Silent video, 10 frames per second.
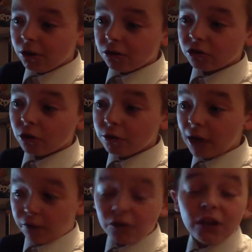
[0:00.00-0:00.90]
So
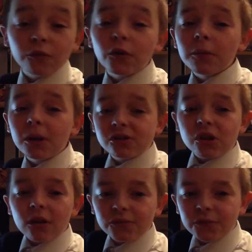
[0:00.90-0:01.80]
yeah, thank you very
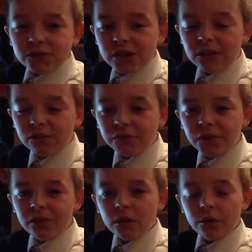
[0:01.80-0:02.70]
much guys for watching this
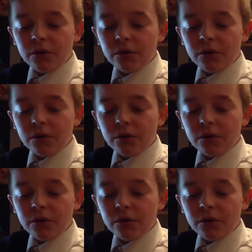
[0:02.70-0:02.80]
video.